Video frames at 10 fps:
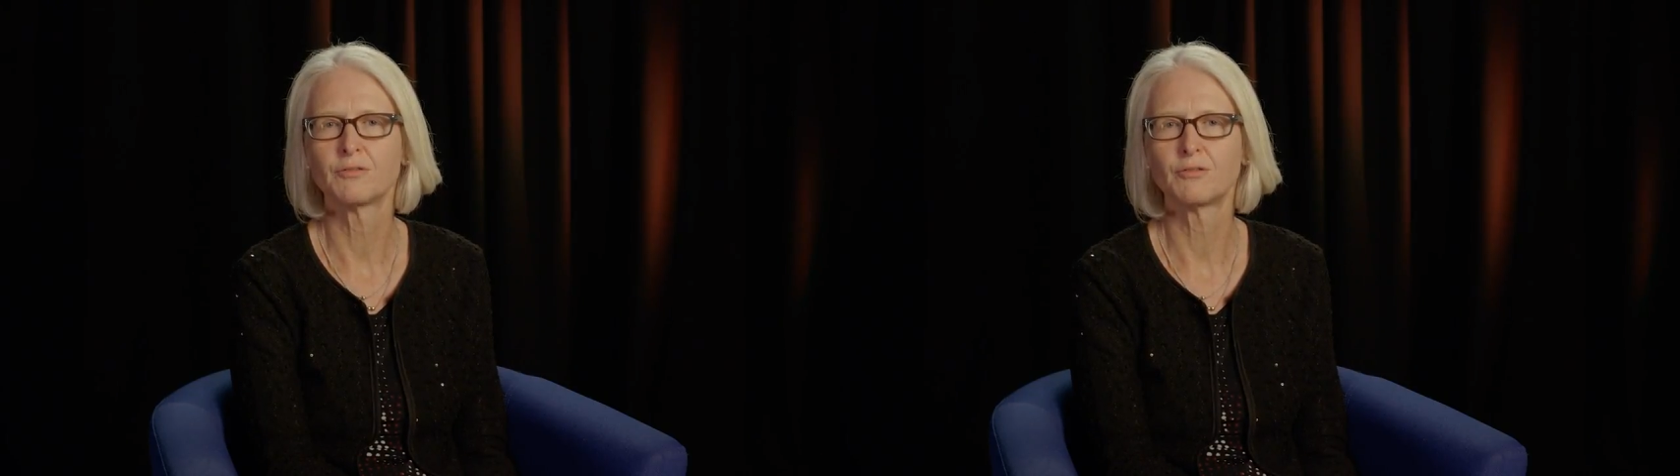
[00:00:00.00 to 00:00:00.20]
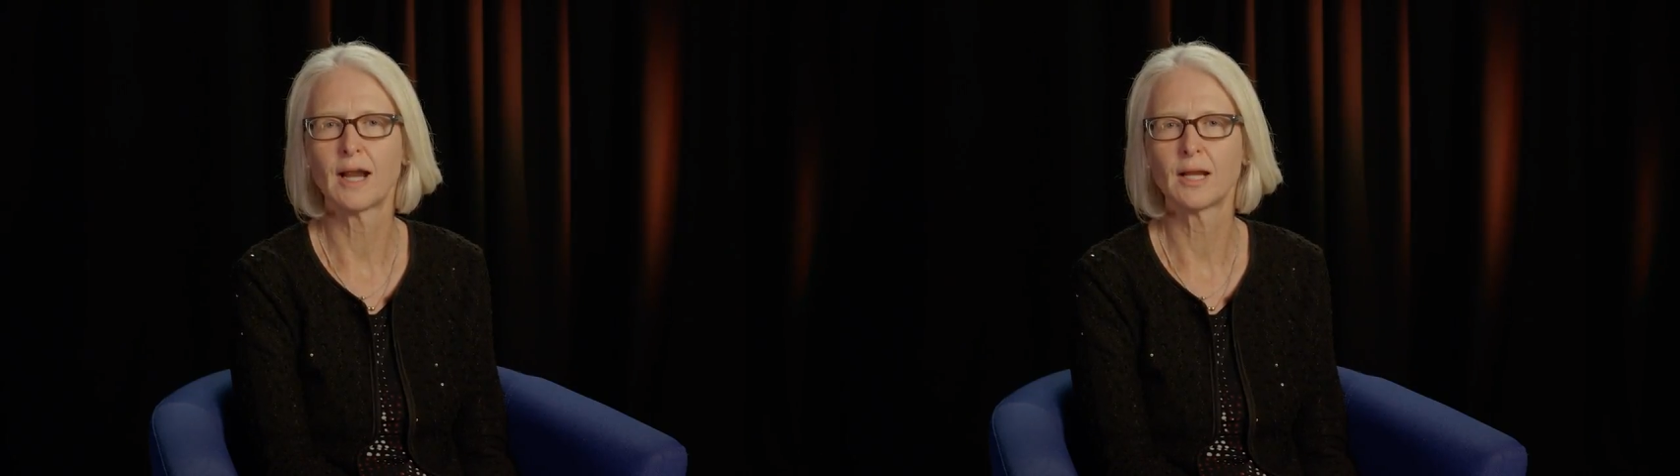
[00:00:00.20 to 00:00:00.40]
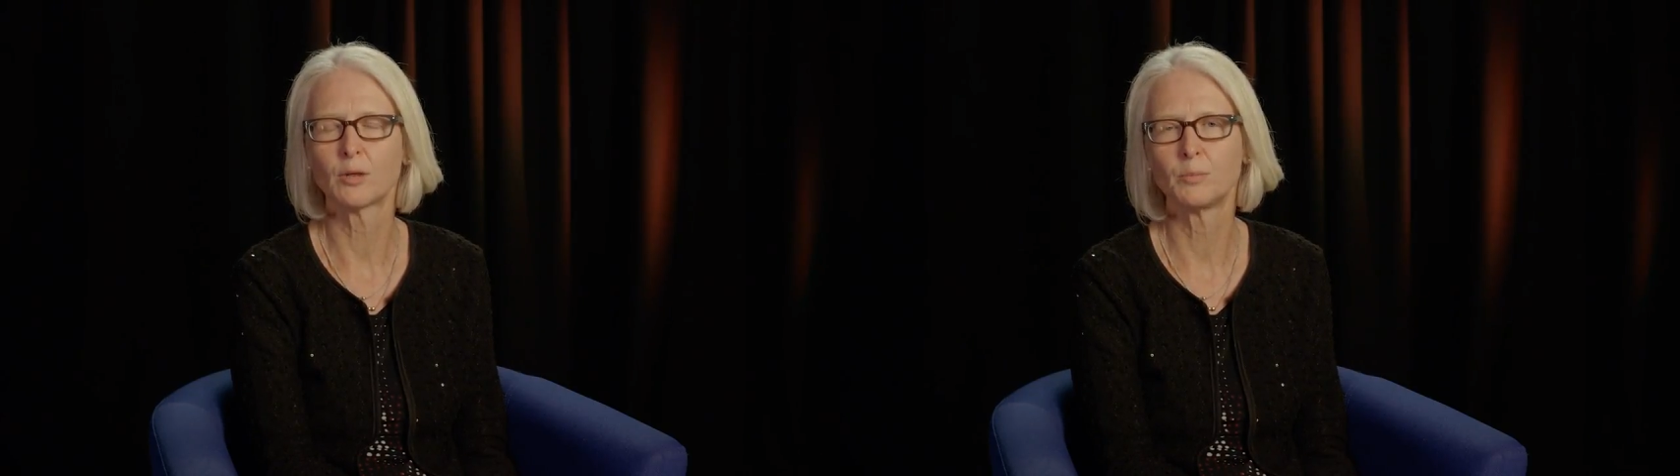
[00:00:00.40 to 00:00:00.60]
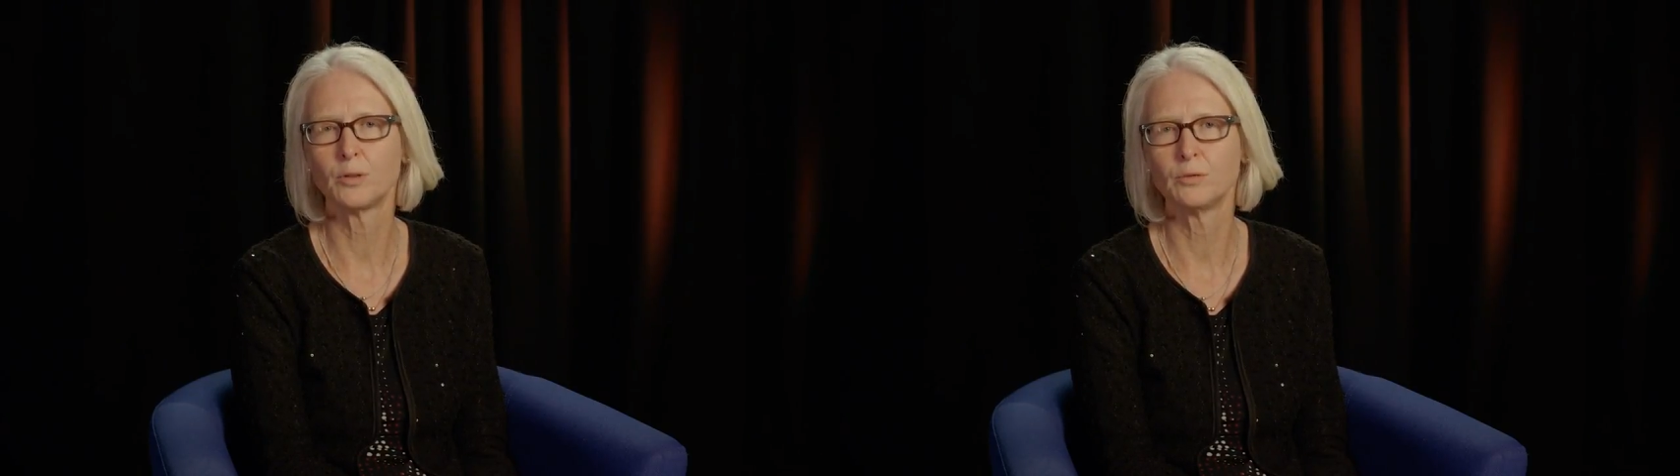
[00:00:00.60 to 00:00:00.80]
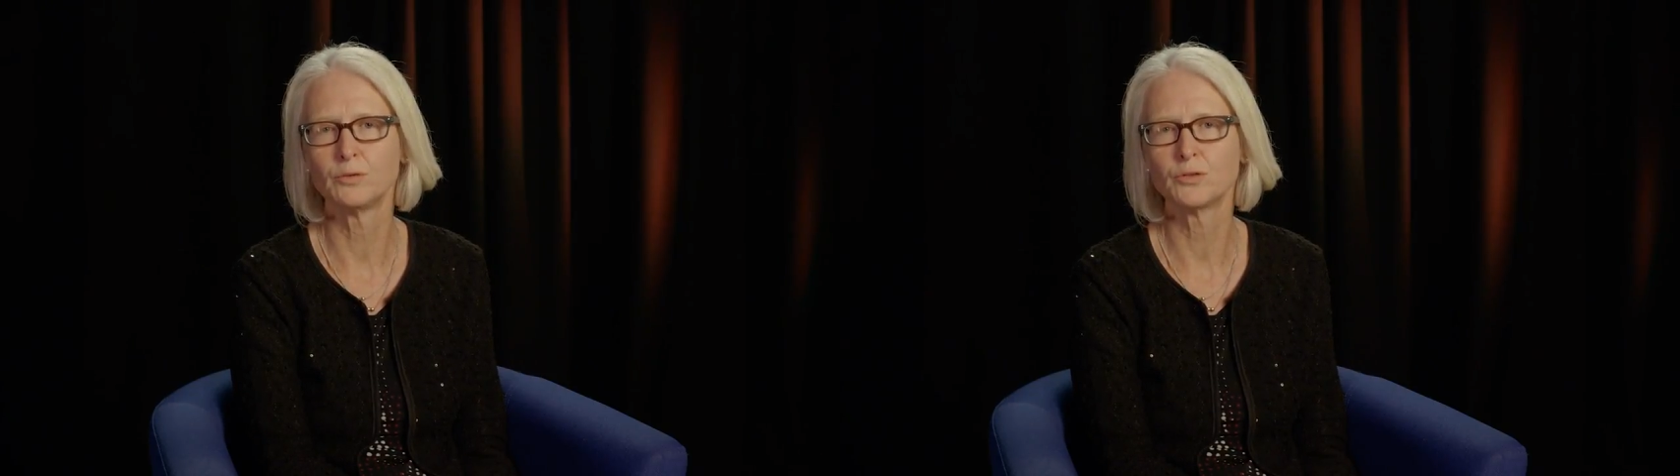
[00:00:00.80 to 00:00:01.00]
Frank
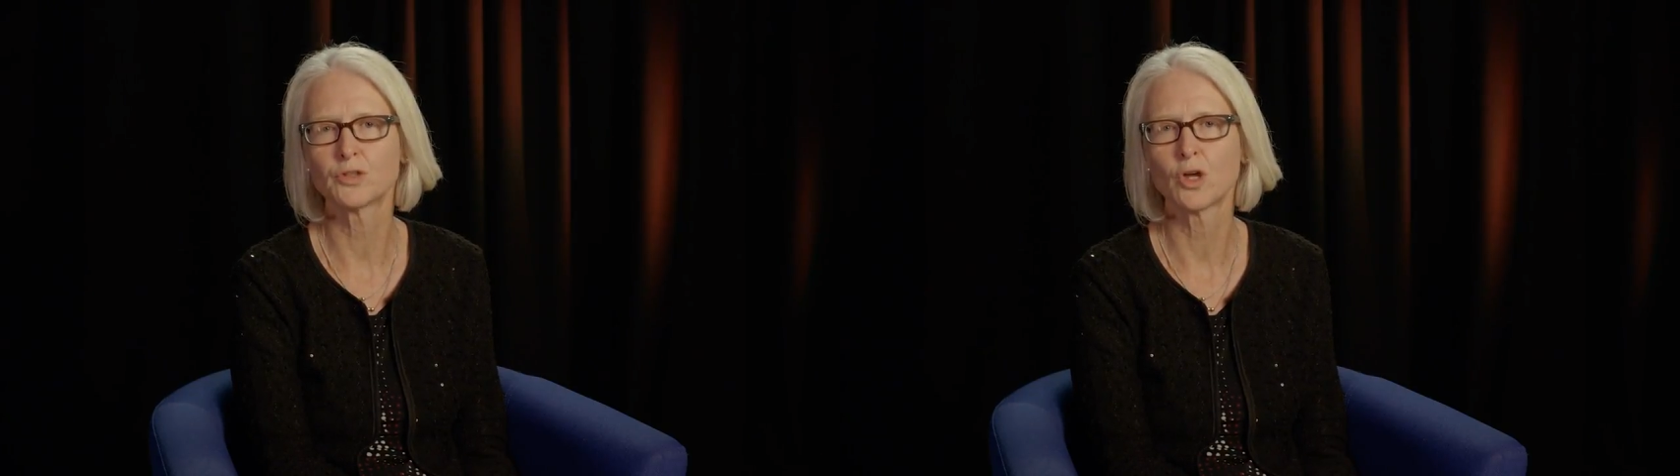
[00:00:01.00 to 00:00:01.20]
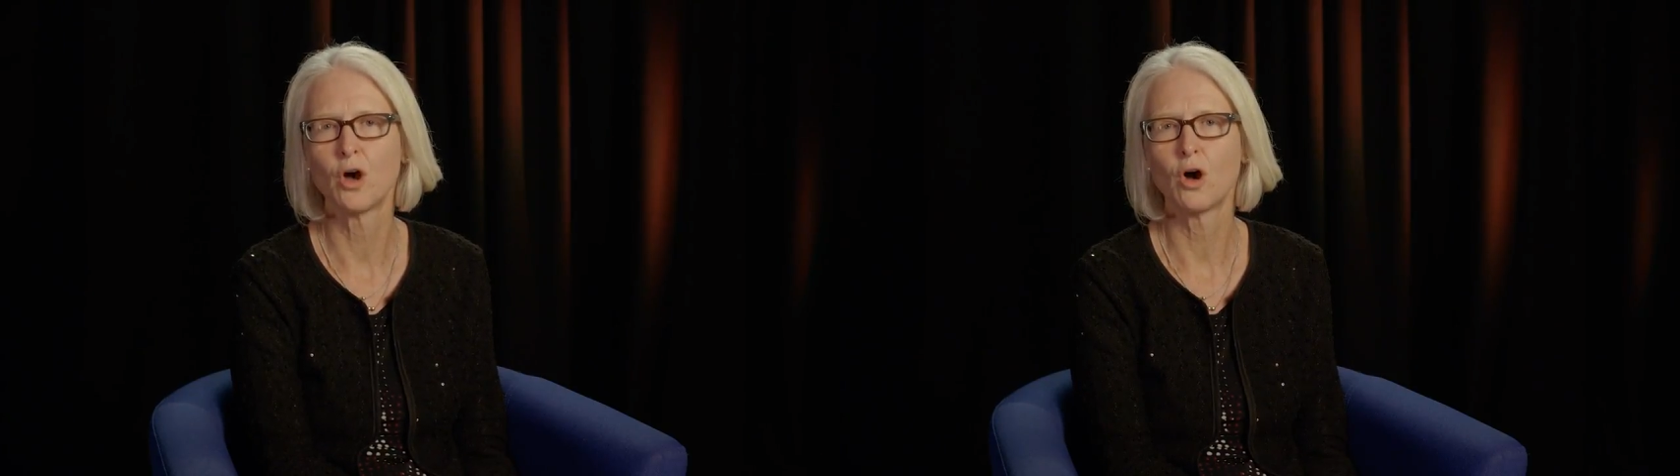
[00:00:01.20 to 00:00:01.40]
Boons,